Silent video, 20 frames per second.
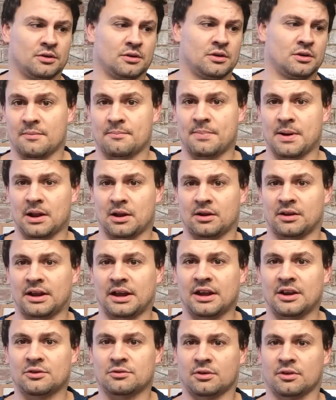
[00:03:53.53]
And the belt on
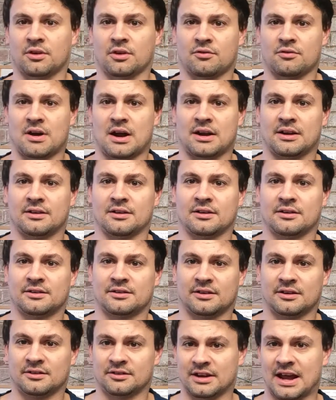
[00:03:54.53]
each one of the
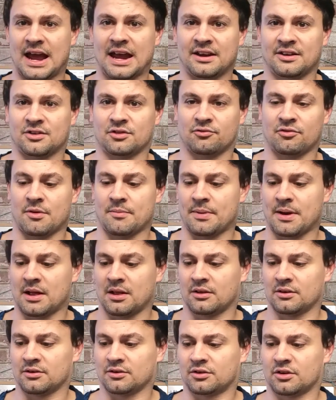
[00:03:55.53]
grinders is an 80 grit
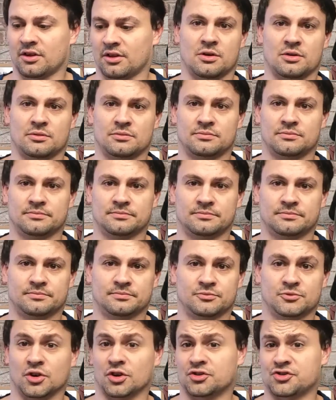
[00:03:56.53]
belt, so
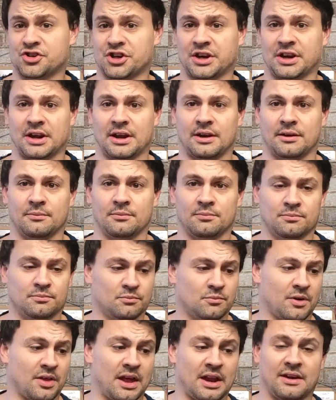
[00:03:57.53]
no cheating
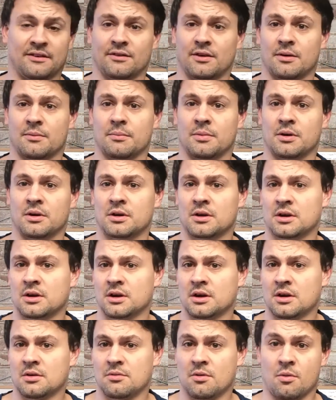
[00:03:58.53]
with any of them,
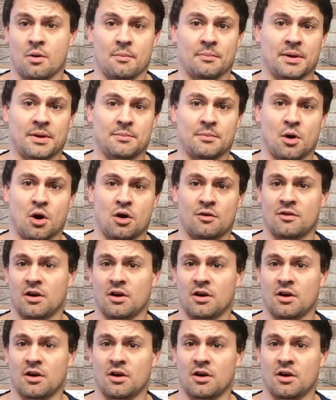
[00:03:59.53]
with one being more